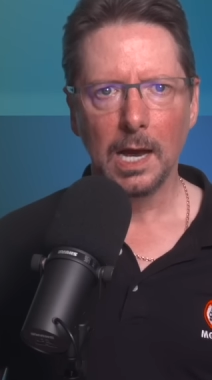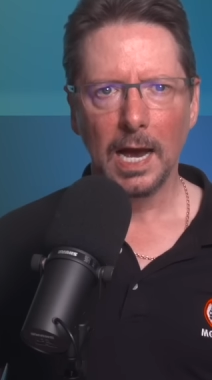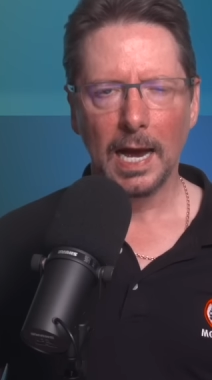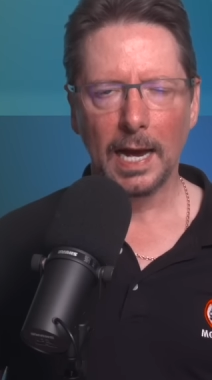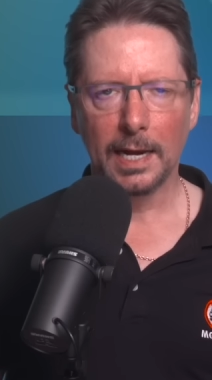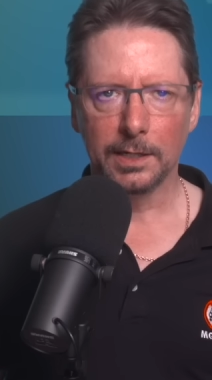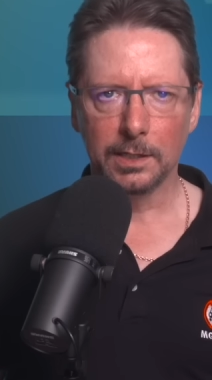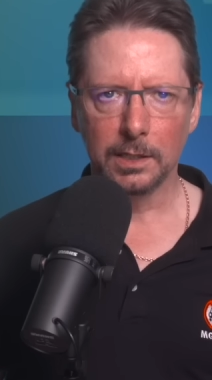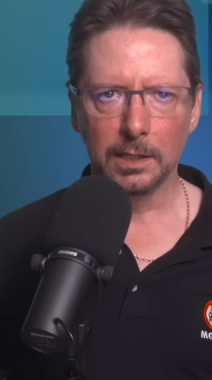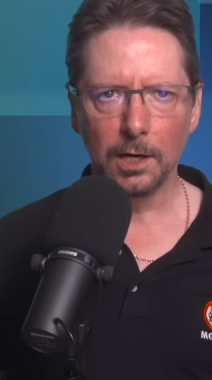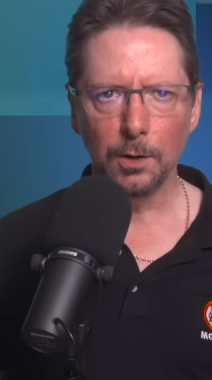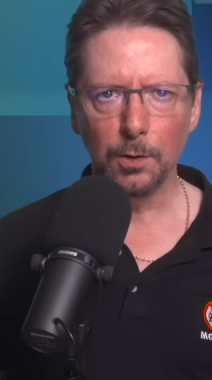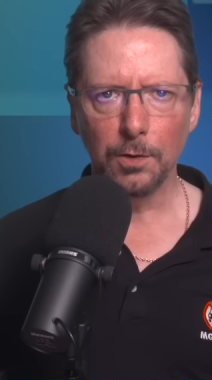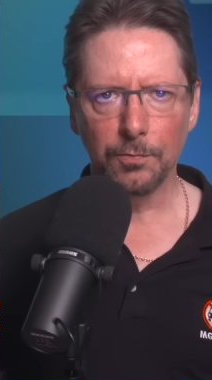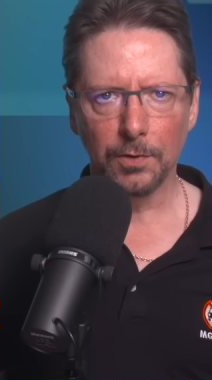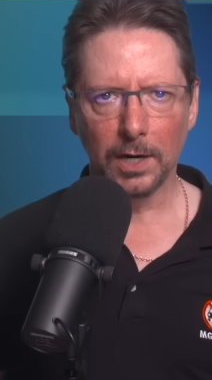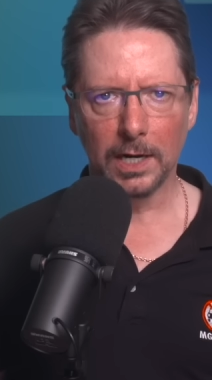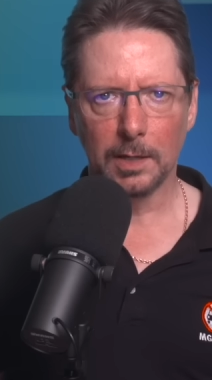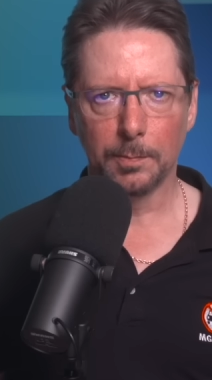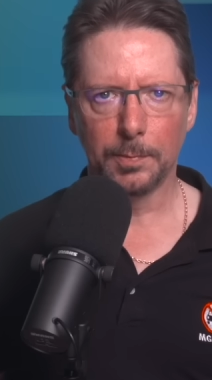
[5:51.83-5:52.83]
and low
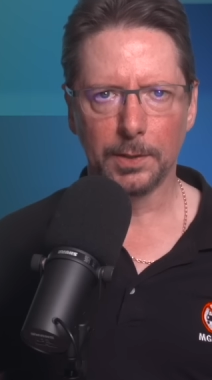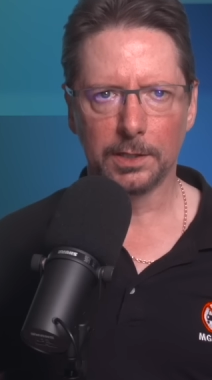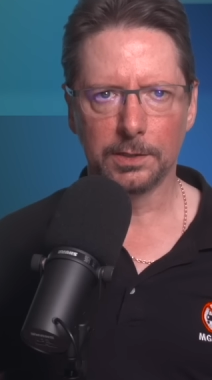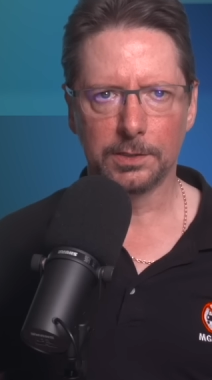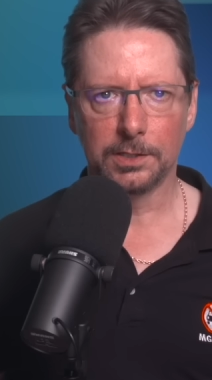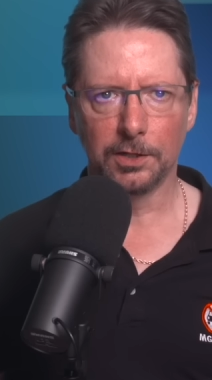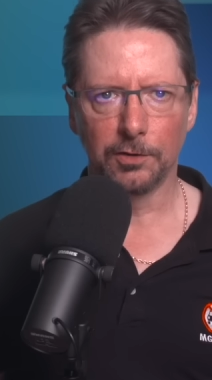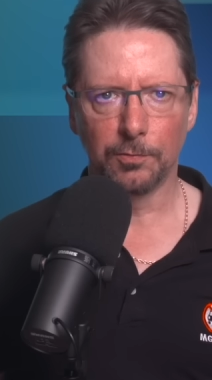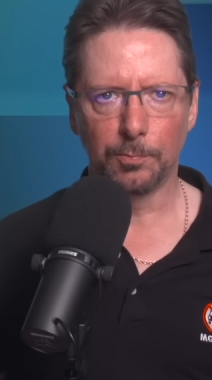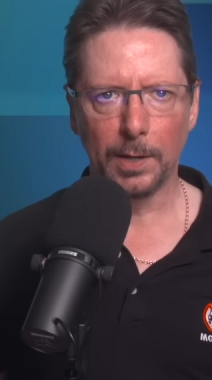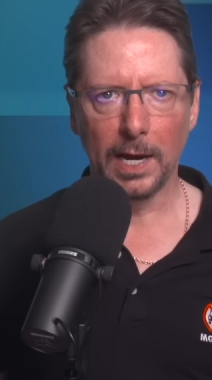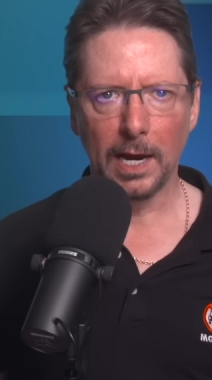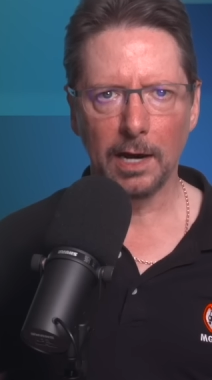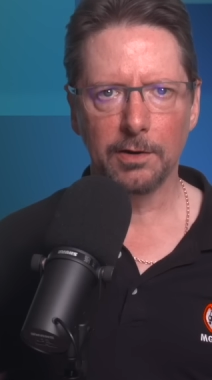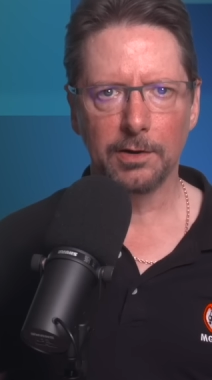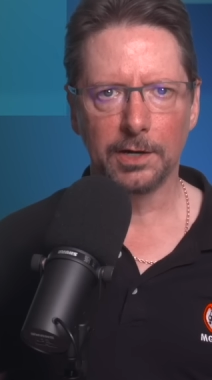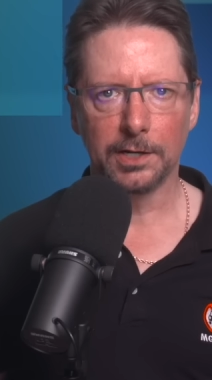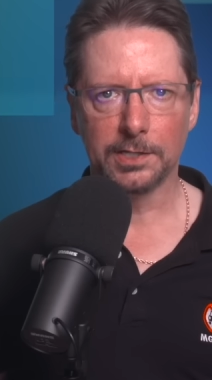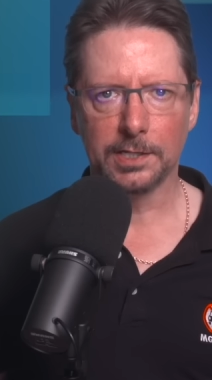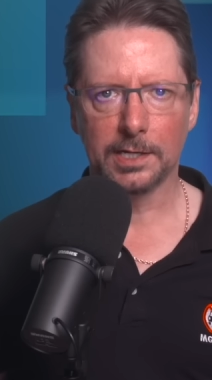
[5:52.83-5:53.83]
availability of
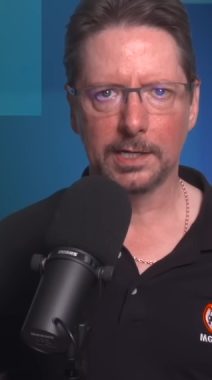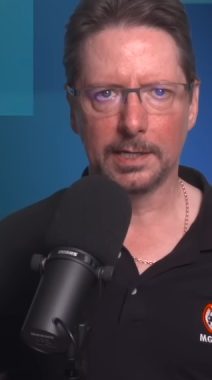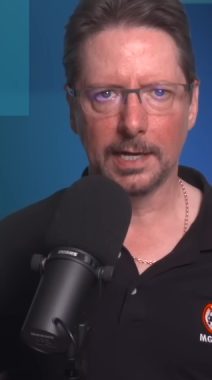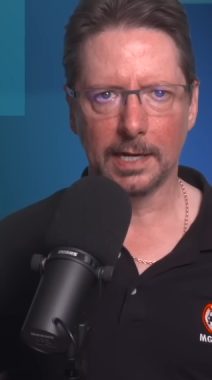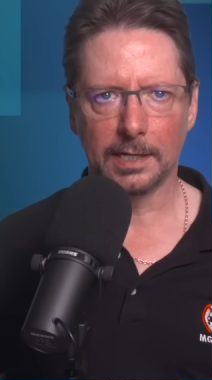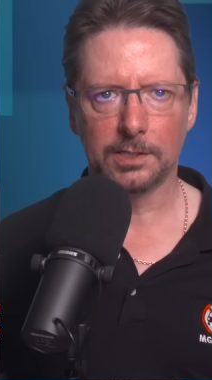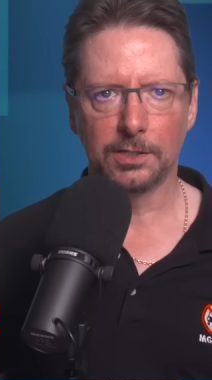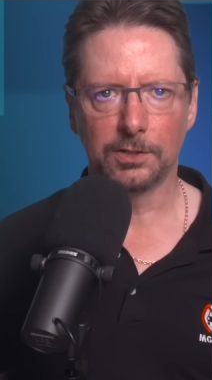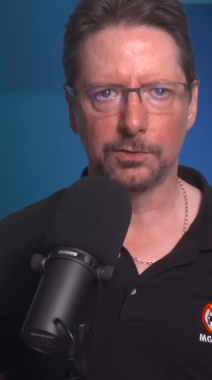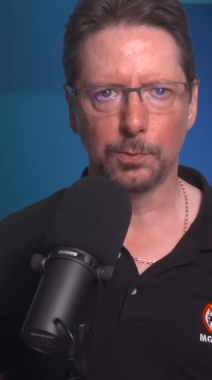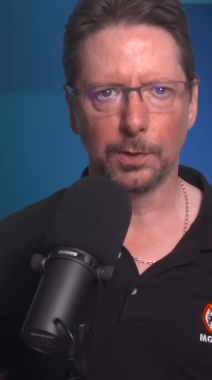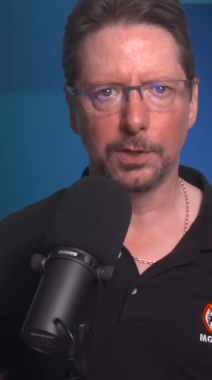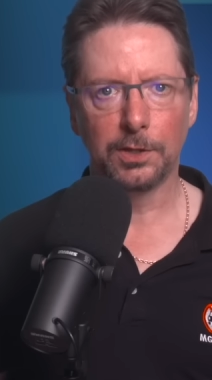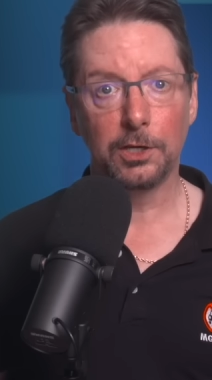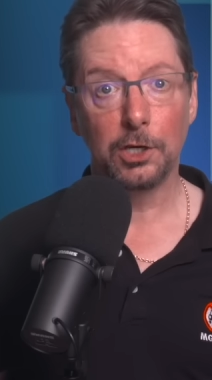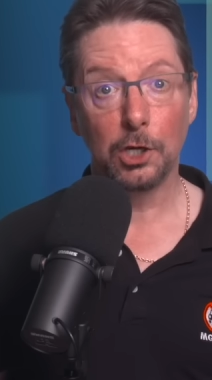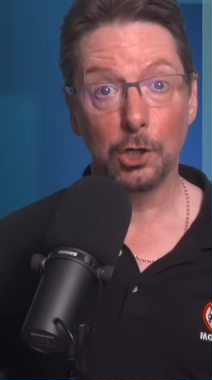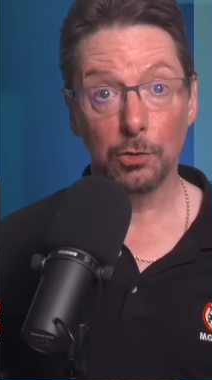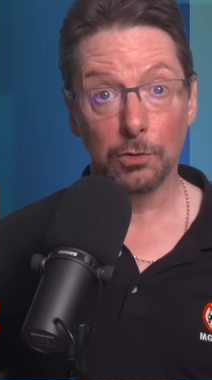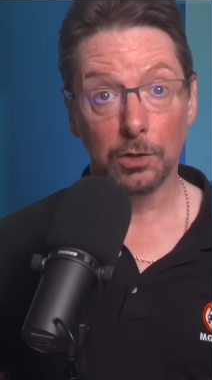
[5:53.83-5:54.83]
power interconnectors with
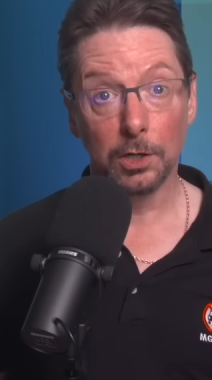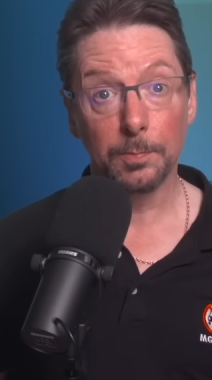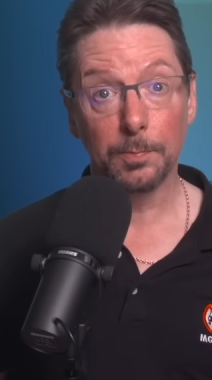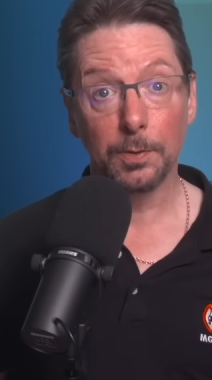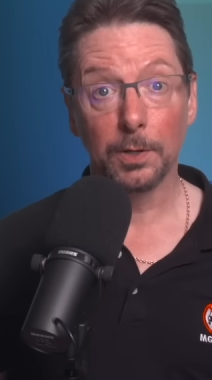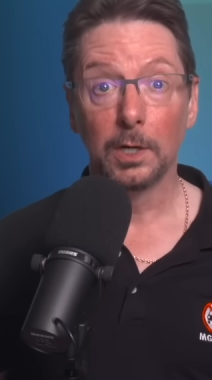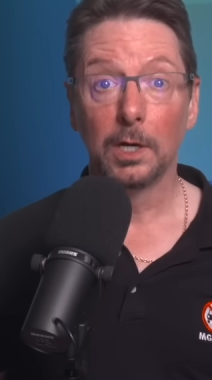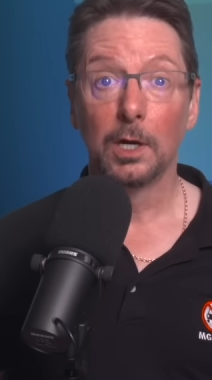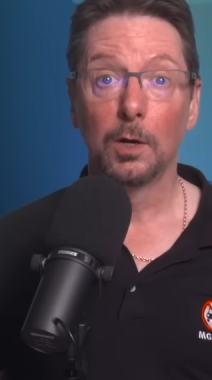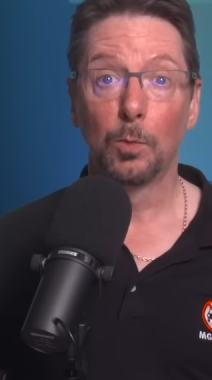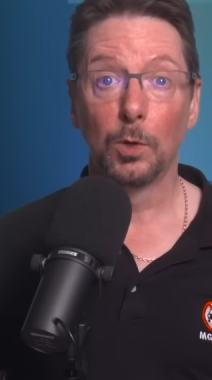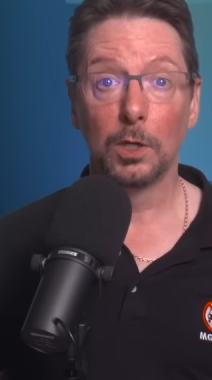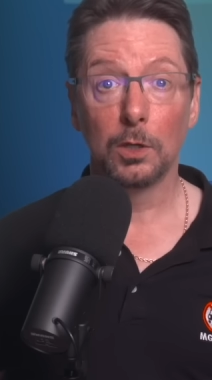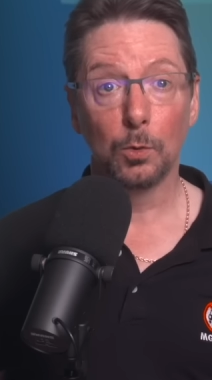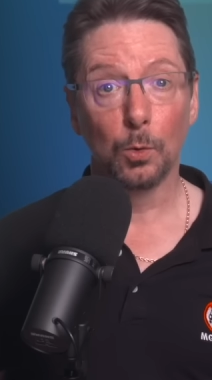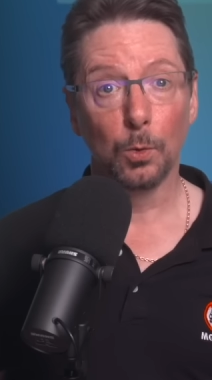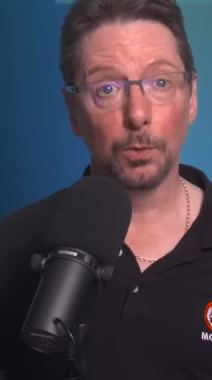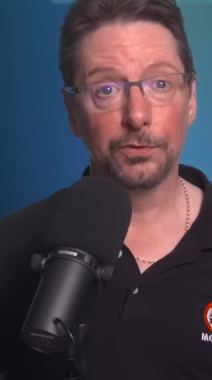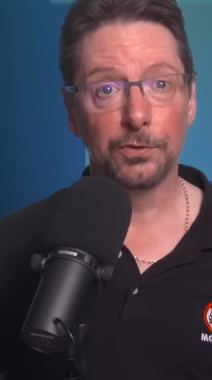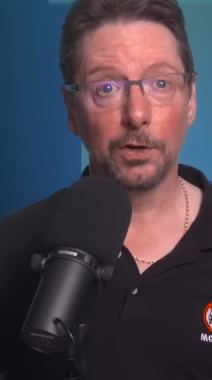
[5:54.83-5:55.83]
Europe will
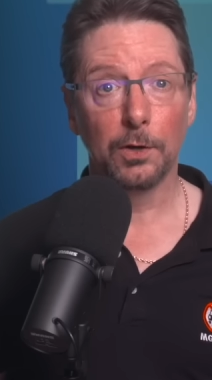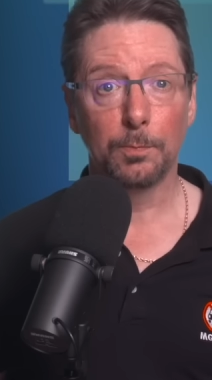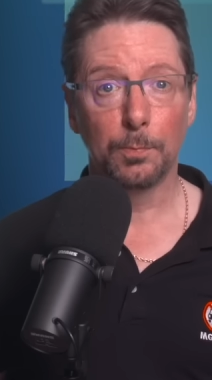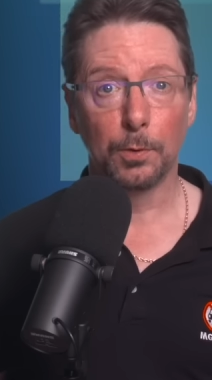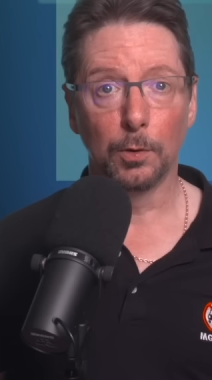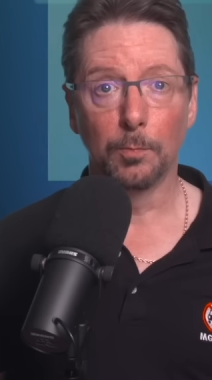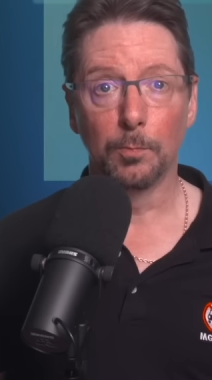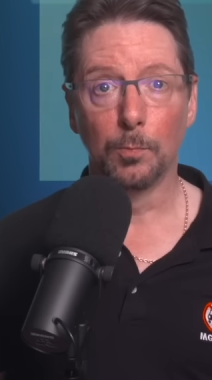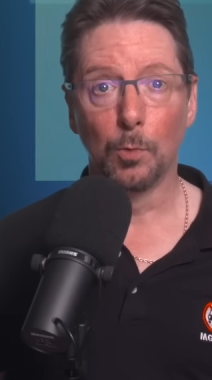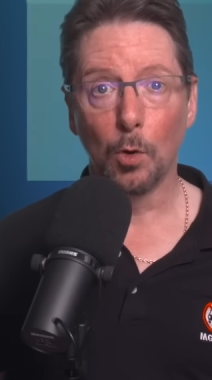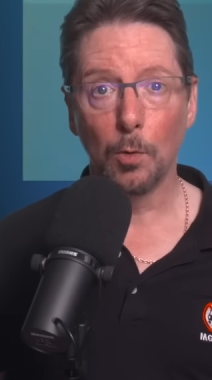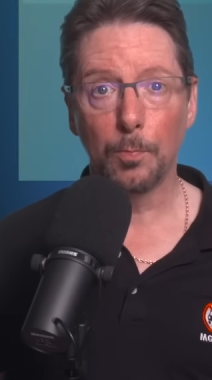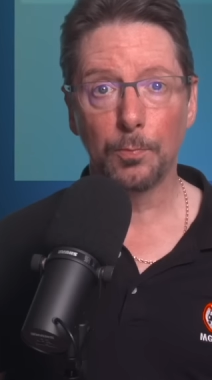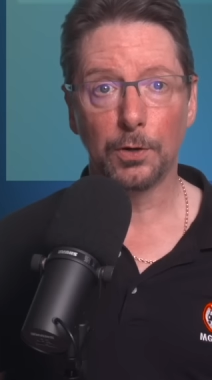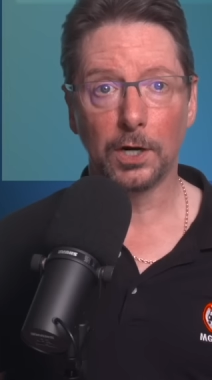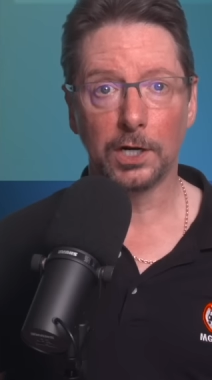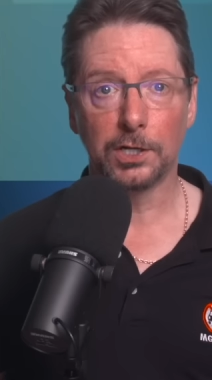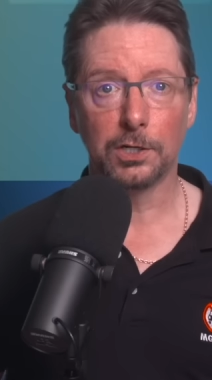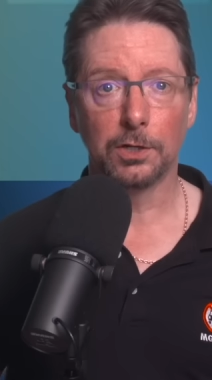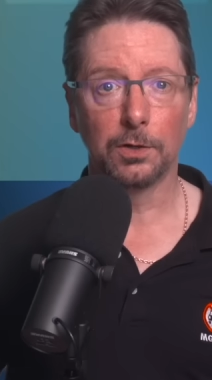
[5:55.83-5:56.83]
also put more
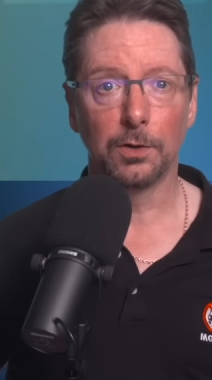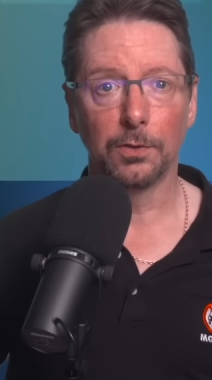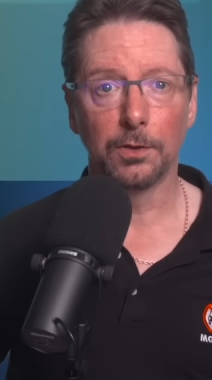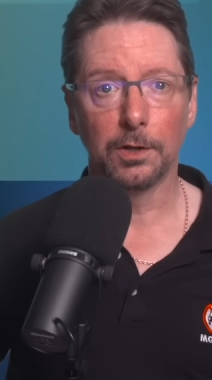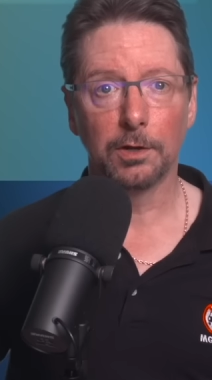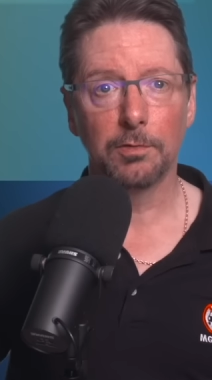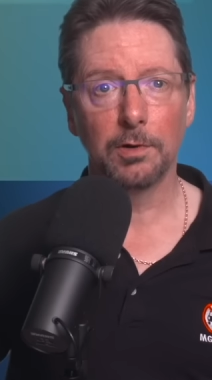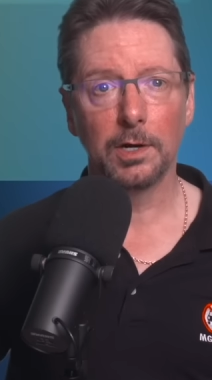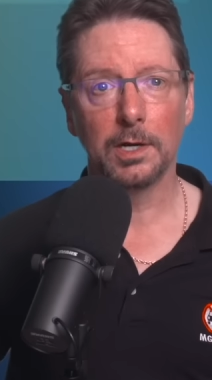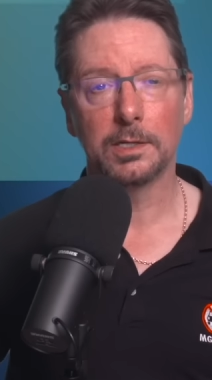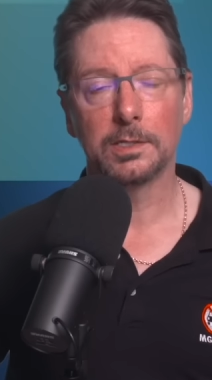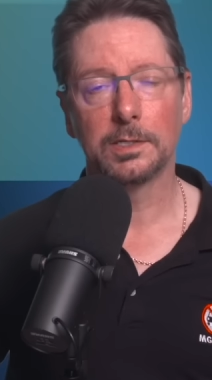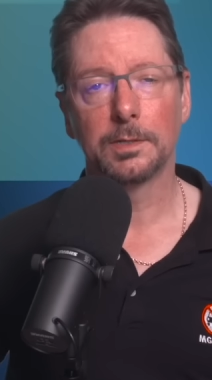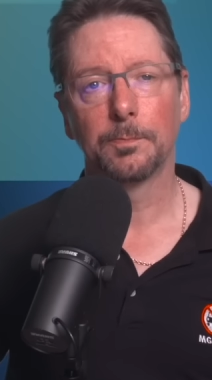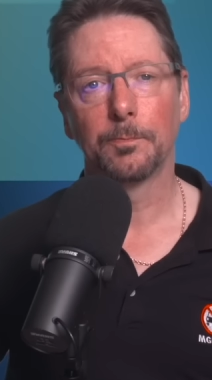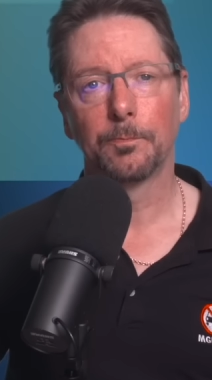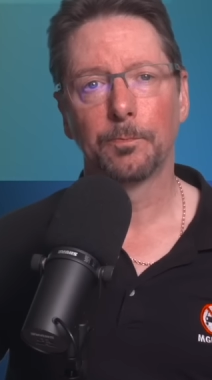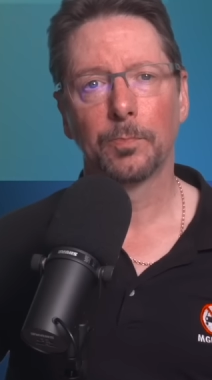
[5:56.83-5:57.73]
pressure on the grid.